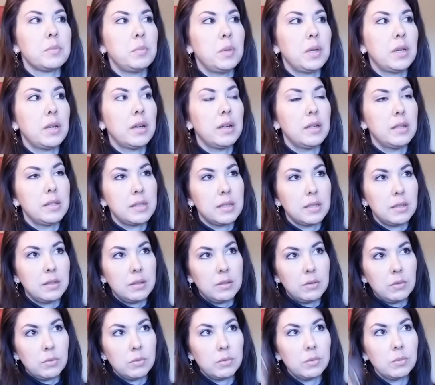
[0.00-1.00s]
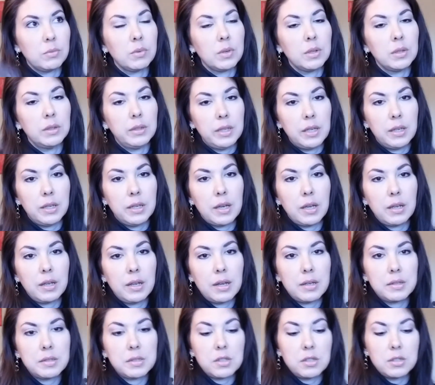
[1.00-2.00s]
because it really, again,
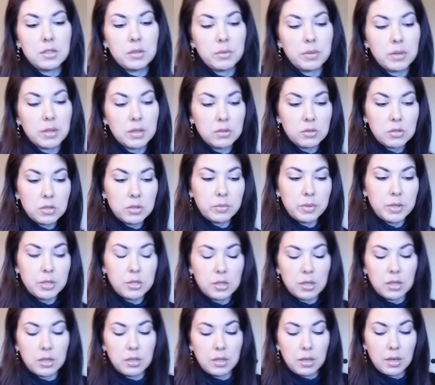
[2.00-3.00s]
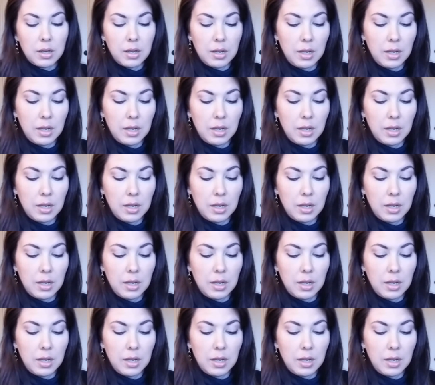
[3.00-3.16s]
has to do with intuition.